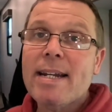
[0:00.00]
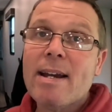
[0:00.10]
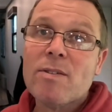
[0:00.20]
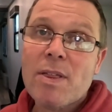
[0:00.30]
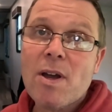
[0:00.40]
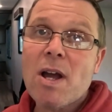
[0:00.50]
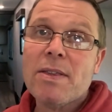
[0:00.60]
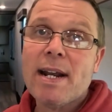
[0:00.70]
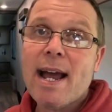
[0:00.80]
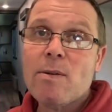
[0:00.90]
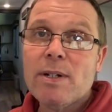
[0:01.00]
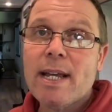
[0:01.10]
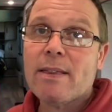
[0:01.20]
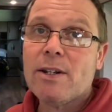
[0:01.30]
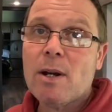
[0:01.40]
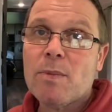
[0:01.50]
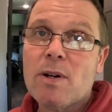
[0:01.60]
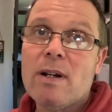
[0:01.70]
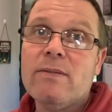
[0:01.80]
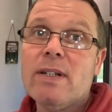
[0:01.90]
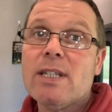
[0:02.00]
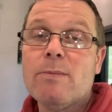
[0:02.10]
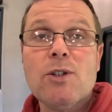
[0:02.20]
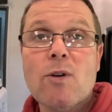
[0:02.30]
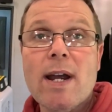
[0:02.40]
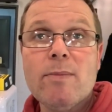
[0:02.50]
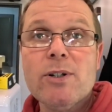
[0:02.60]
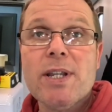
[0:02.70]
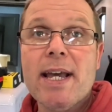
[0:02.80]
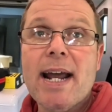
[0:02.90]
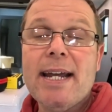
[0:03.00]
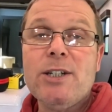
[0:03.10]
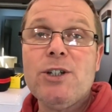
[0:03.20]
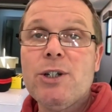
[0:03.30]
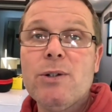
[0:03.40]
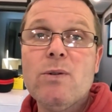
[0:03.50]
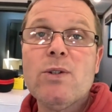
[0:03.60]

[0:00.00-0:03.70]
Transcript: never thought that I would get the number of subscribers that I do,